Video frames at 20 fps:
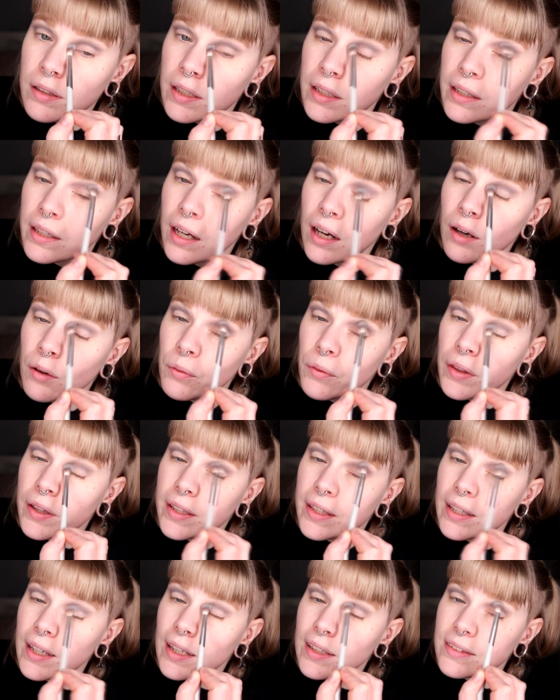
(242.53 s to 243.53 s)
And now the
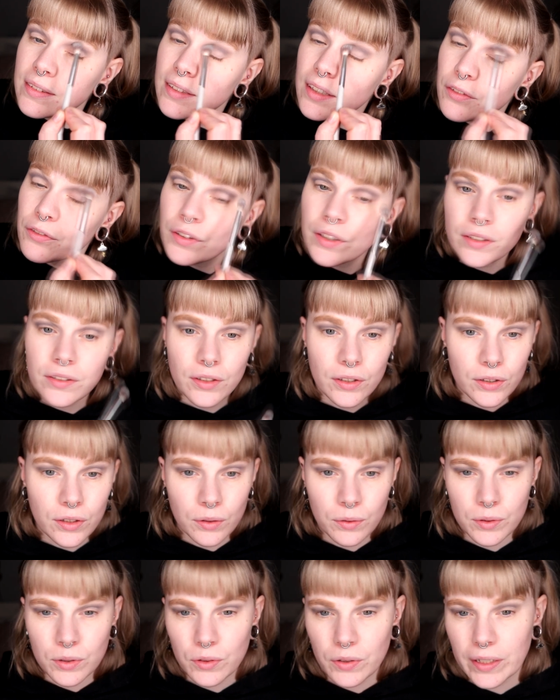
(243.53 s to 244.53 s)
cats, I think they're
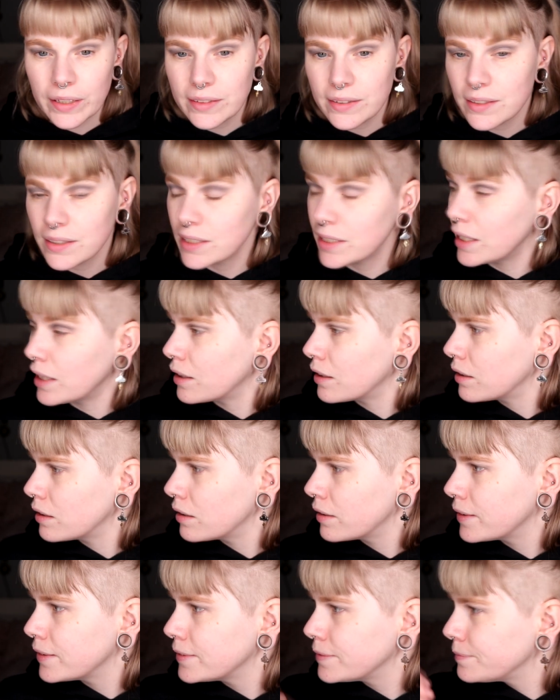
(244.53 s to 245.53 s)
going crazy again.
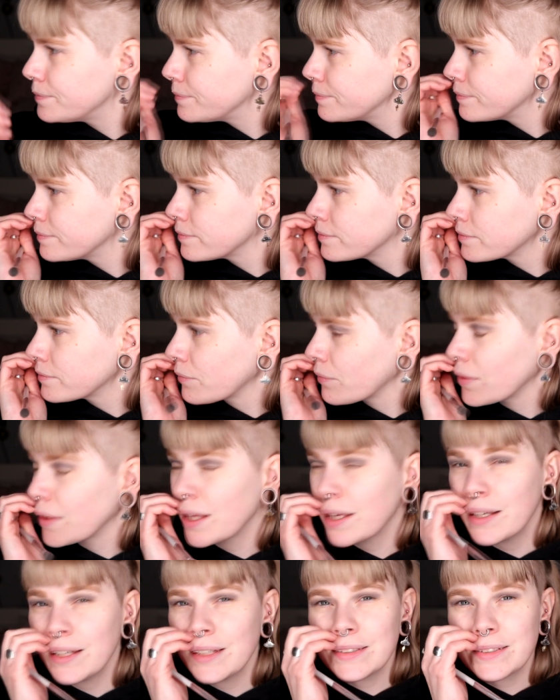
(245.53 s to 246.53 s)

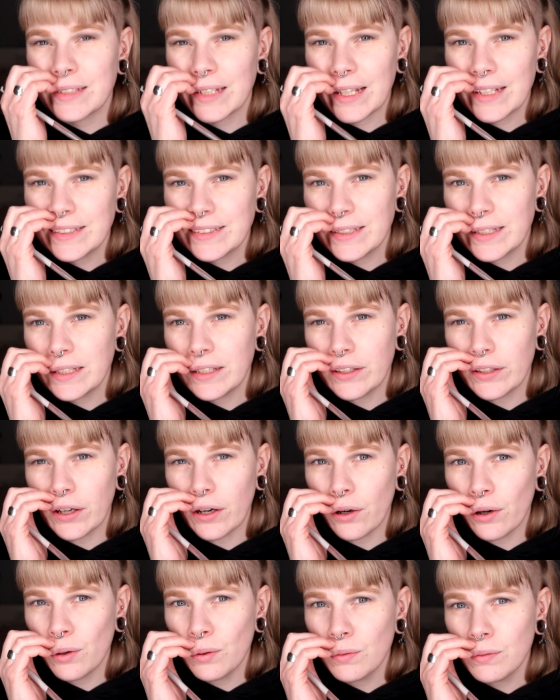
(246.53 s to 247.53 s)
It's like they
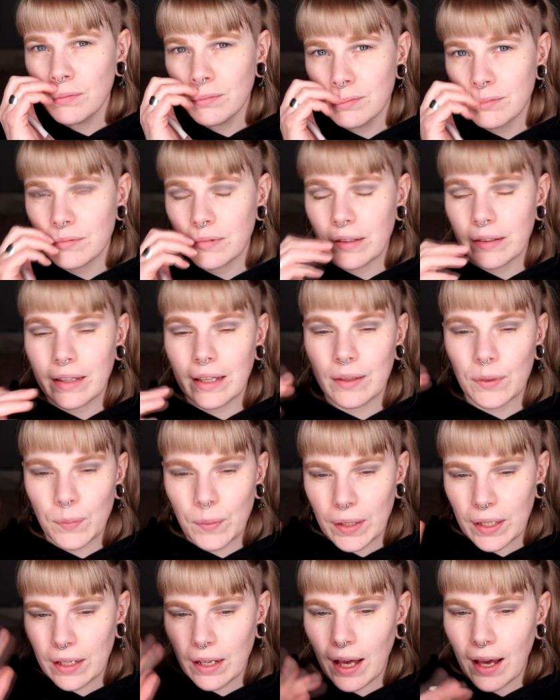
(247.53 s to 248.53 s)
know that
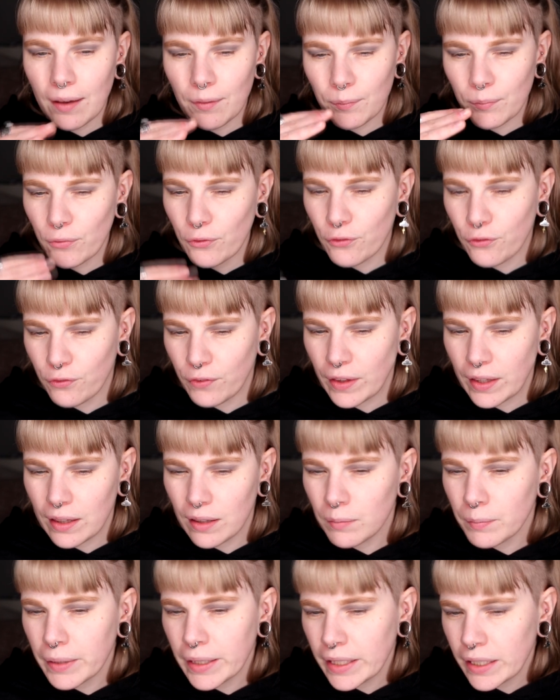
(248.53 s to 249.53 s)
when I'm
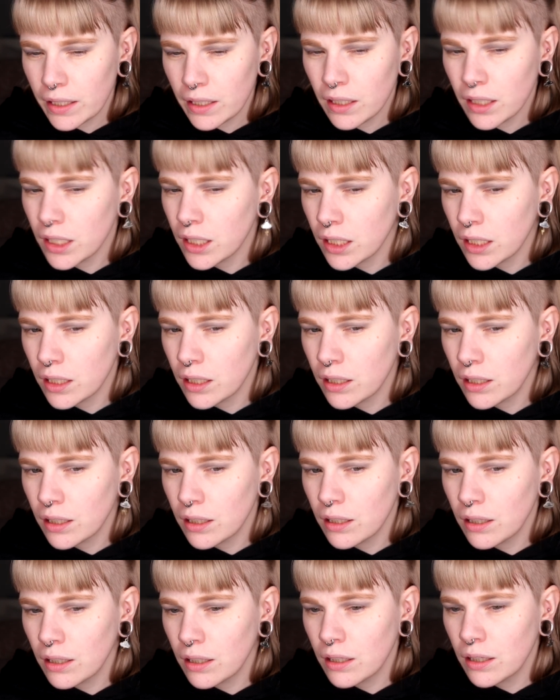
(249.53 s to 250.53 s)
filming,
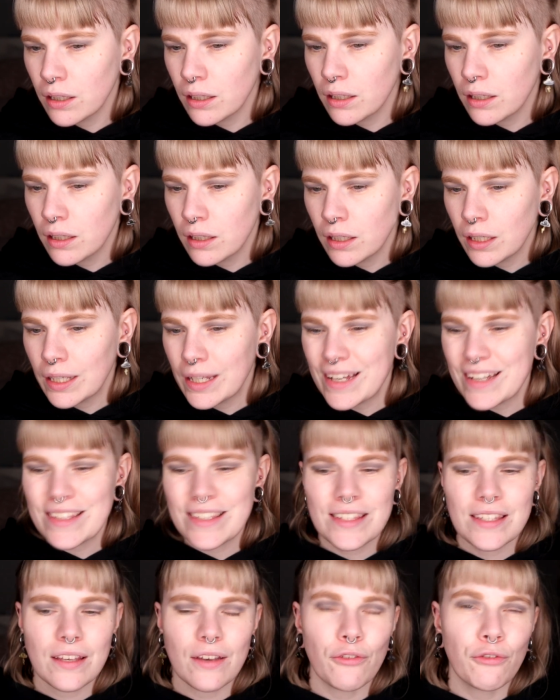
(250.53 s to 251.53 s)

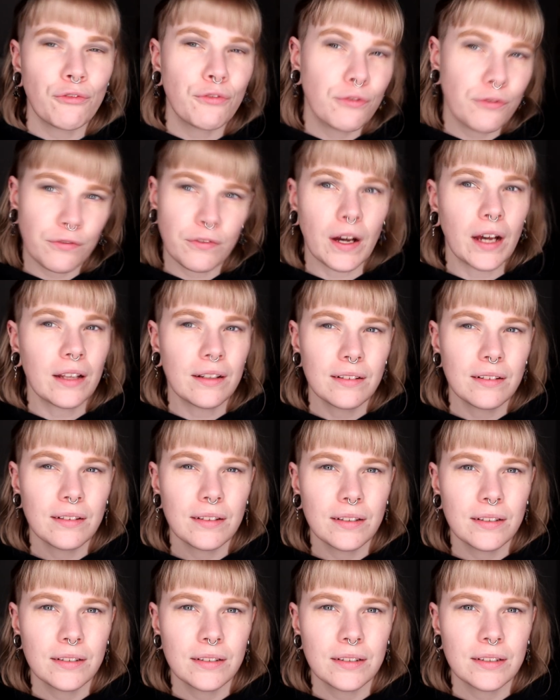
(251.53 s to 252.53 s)
it's
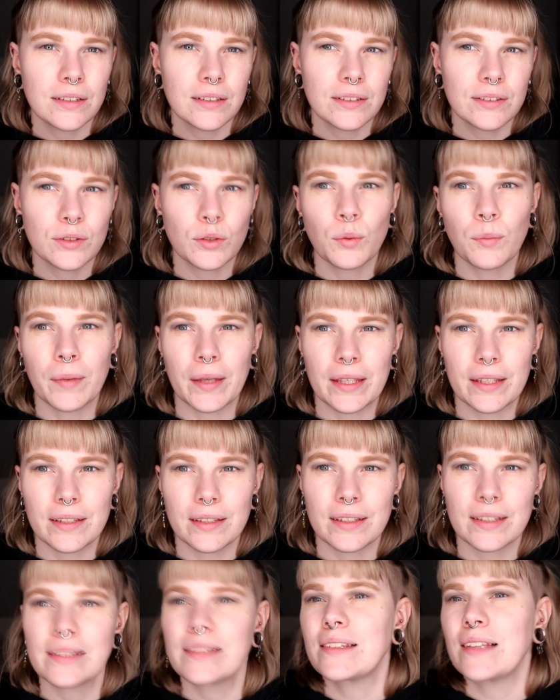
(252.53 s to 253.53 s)
fun to
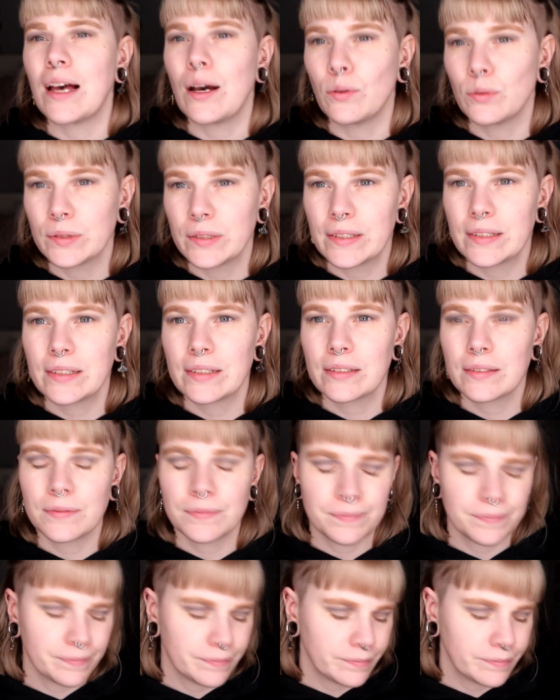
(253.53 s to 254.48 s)
make sounds.